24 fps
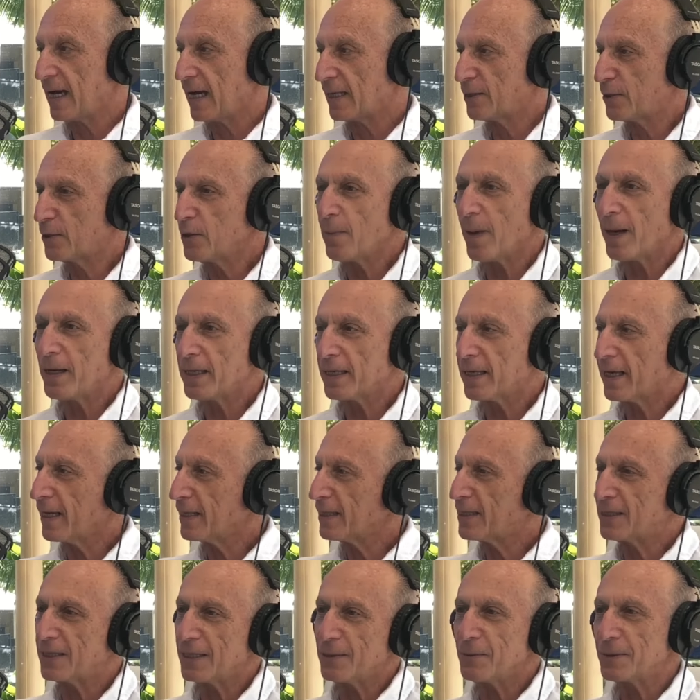It's too bad you
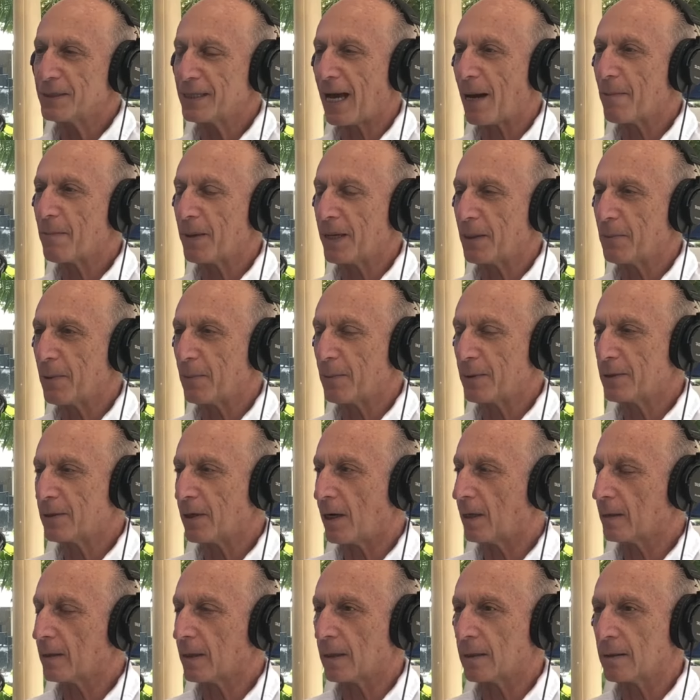can't see what's happening when we're
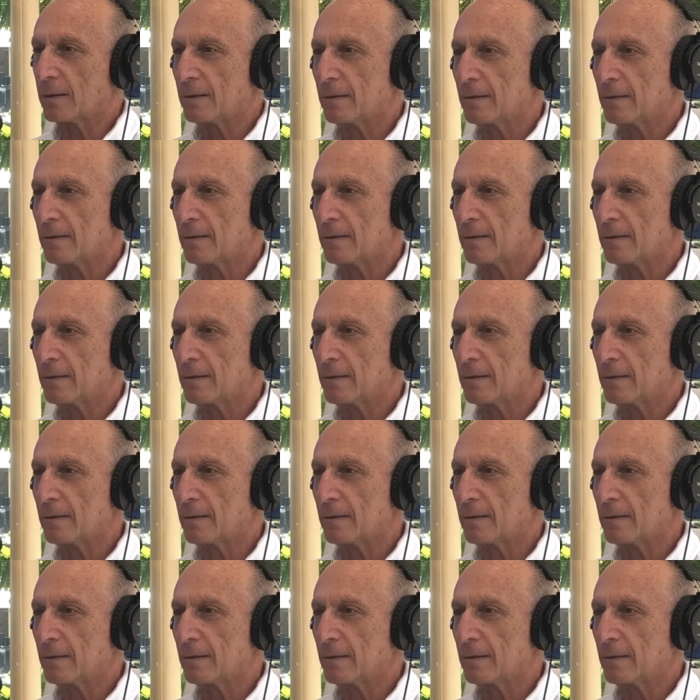talking.